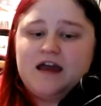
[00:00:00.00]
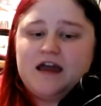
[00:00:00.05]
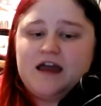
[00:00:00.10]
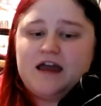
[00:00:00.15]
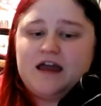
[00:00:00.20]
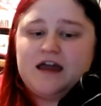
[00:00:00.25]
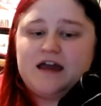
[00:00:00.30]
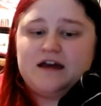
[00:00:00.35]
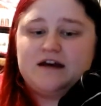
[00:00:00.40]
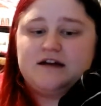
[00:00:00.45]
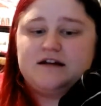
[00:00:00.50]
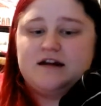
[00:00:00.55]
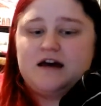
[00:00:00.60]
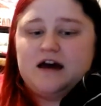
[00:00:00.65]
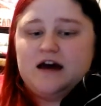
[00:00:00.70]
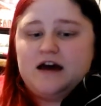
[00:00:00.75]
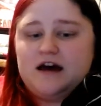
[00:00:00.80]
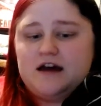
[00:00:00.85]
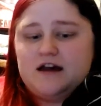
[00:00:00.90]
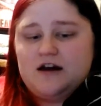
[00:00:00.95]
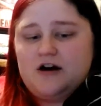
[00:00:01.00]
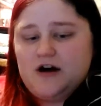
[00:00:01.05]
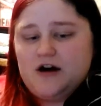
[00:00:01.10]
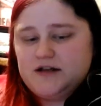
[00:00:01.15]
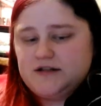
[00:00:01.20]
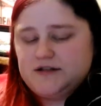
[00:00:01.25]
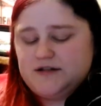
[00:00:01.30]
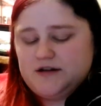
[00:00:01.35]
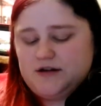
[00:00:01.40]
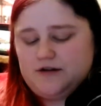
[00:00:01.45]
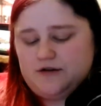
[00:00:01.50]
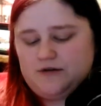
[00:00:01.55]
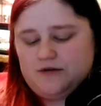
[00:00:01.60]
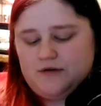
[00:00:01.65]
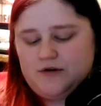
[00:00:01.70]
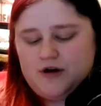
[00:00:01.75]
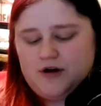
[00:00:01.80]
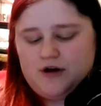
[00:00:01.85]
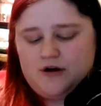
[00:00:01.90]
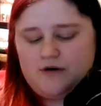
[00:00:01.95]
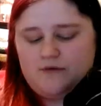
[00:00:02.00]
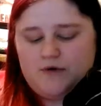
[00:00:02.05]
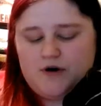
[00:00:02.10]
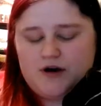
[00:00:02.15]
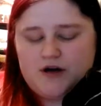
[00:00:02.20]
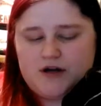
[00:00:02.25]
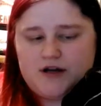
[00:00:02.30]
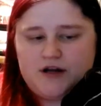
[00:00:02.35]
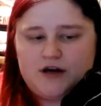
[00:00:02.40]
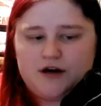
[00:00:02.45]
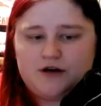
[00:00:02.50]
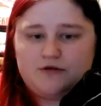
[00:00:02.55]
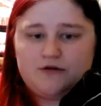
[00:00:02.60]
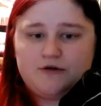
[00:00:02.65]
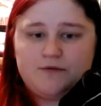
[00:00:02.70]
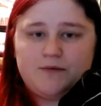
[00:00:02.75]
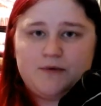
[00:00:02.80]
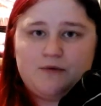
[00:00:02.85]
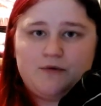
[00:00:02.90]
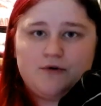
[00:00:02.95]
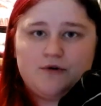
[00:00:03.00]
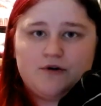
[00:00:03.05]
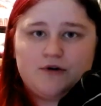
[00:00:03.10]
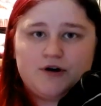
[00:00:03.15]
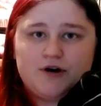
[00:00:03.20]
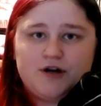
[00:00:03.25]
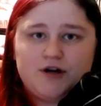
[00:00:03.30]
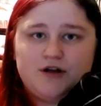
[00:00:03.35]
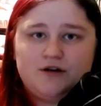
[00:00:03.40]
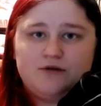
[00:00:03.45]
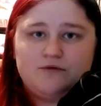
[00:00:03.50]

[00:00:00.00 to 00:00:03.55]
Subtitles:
And I also won a group award